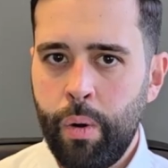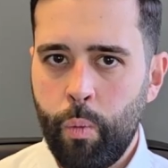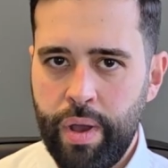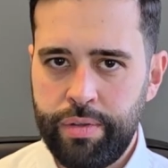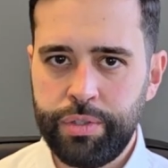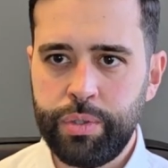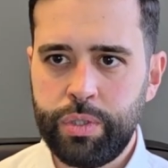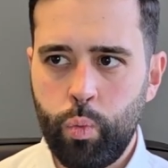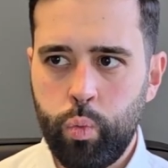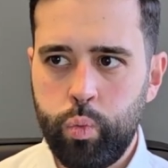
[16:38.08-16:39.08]
weather. So
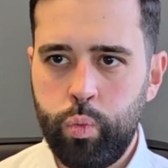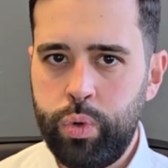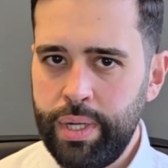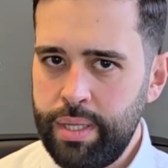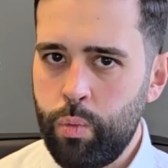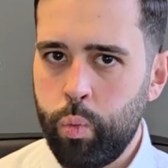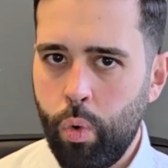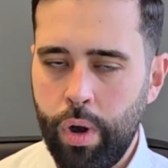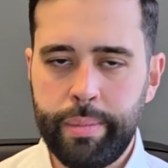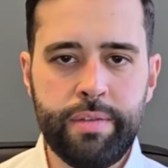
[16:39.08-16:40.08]
it's really
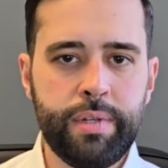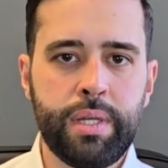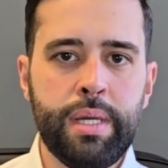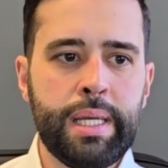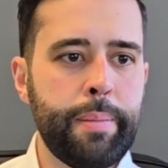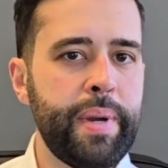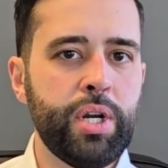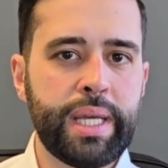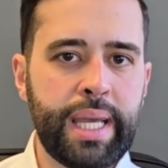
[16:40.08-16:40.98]
warm. Even compared to